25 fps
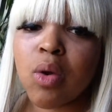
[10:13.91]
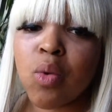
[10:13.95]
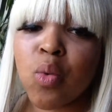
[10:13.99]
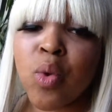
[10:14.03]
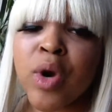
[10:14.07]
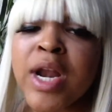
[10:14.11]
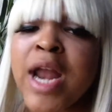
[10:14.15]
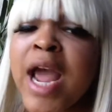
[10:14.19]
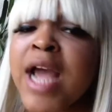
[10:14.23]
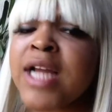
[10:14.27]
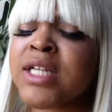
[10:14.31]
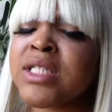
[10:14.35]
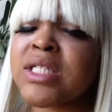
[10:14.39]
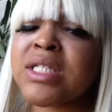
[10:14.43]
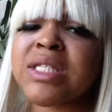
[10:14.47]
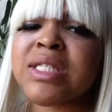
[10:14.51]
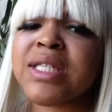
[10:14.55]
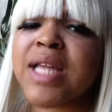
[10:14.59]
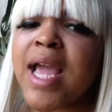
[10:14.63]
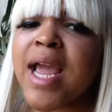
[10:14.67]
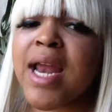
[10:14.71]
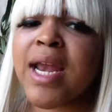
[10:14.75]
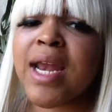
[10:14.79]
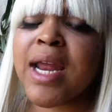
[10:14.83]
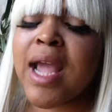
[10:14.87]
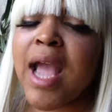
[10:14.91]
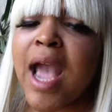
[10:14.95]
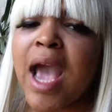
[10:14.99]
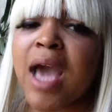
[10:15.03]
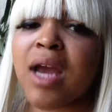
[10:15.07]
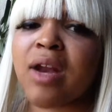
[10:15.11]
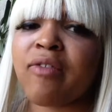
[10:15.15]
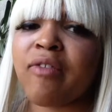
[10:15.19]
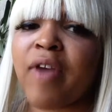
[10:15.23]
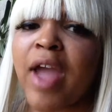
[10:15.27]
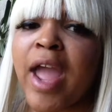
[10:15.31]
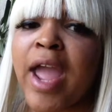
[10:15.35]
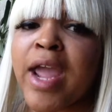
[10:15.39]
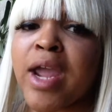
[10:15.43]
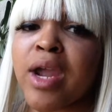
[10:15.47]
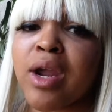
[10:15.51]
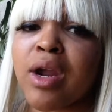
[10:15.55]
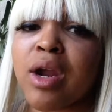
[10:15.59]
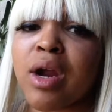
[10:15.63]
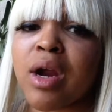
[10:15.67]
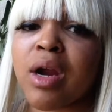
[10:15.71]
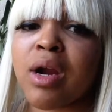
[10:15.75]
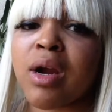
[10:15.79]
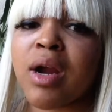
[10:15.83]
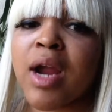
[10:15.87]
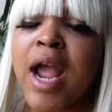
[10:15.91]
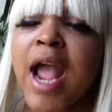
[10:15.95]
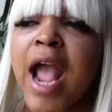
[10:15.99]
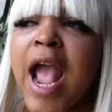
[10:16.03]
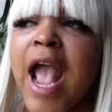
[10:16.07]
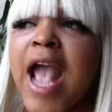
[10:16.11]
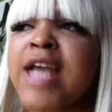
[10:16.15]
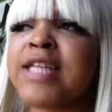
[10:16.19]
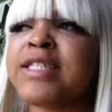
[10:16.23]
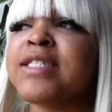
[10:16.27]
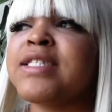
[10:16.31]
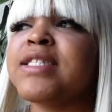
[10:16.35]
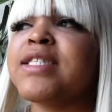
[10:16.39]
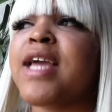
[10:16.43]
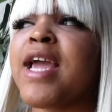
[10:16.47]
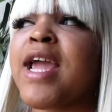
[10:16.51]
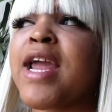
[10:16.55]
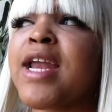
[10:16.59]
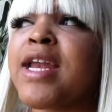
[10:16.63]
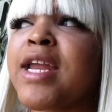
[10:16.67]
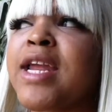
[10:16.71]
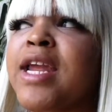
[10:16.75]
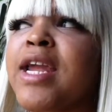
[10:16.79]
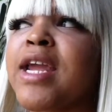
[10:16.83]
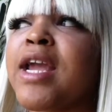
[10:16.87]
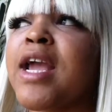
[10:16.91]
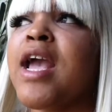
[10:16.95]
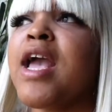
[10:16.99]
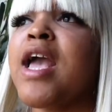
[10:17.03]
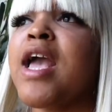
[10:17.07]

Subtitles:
We're not just standing out of anger and standing